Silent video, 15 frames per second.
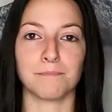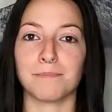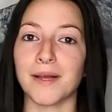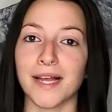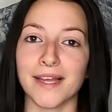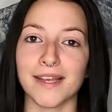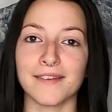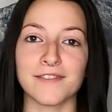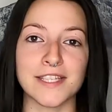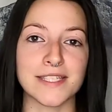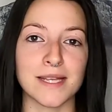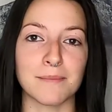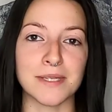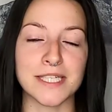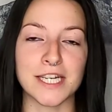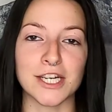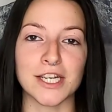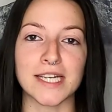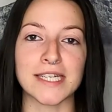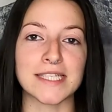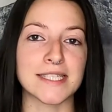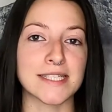But if the
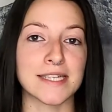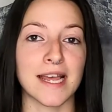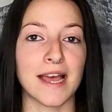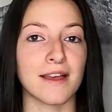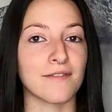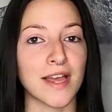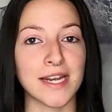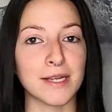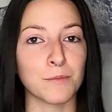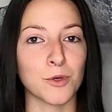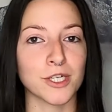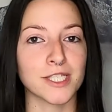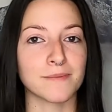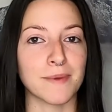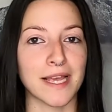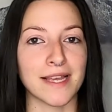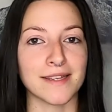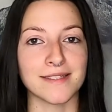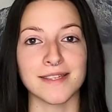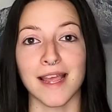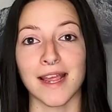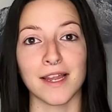cemetery doesn't have any more
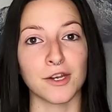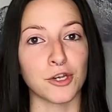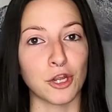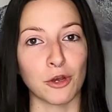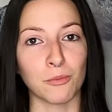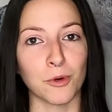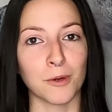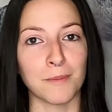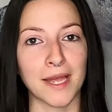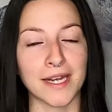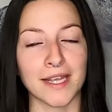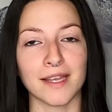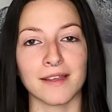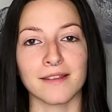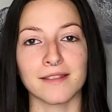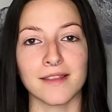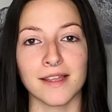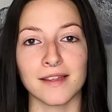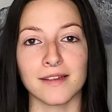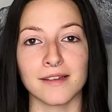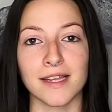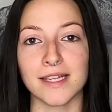space and no more money,
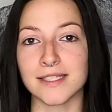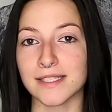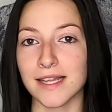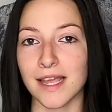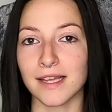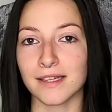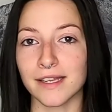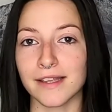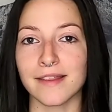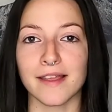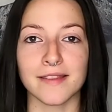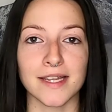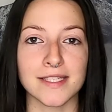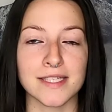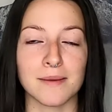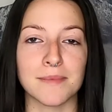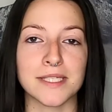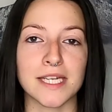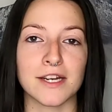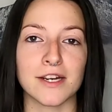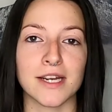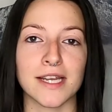then it's likely that that
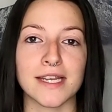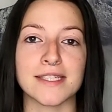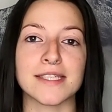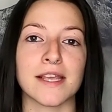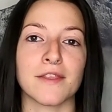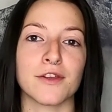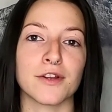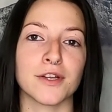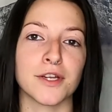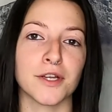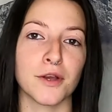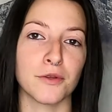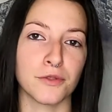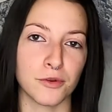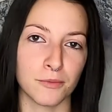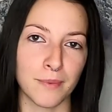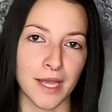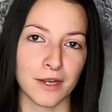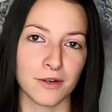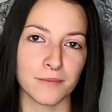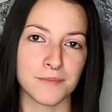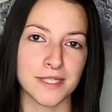cemetery is either going to go through
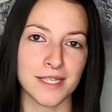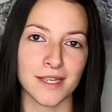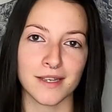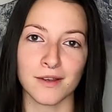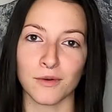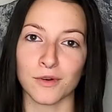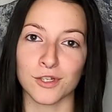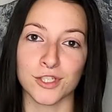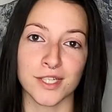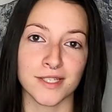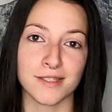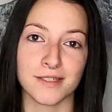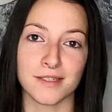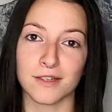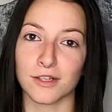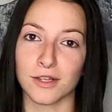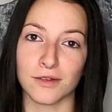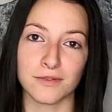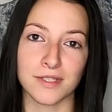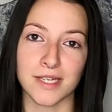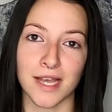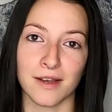bankruptcy or just
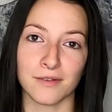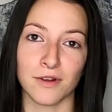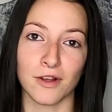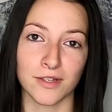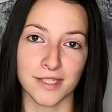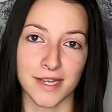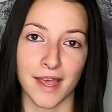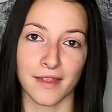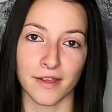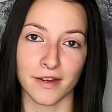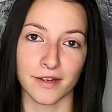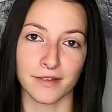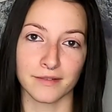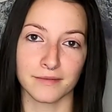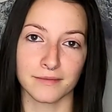close down altogether.